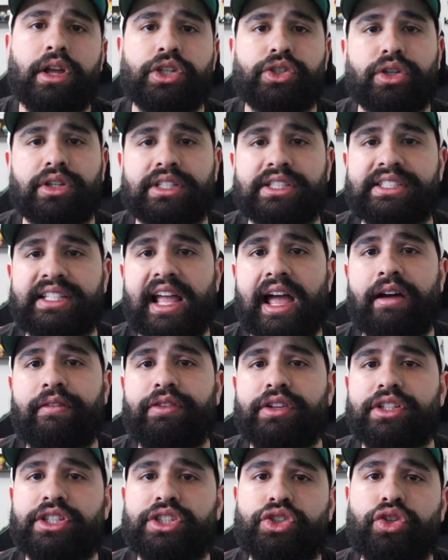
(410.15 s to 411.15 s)
So the
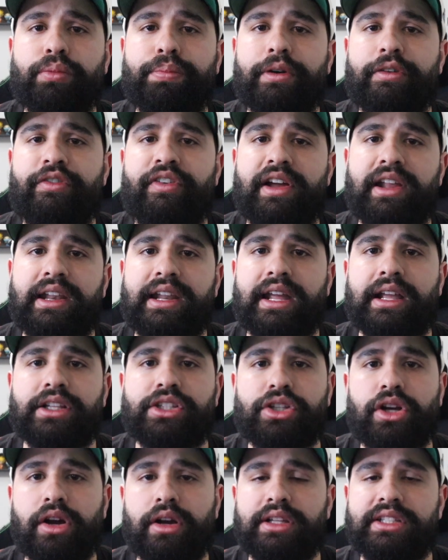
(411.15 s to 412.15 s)
staff was super friendly
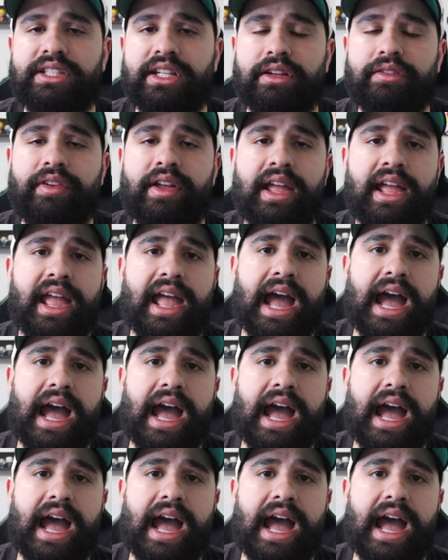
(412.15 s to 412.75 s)
and talkative,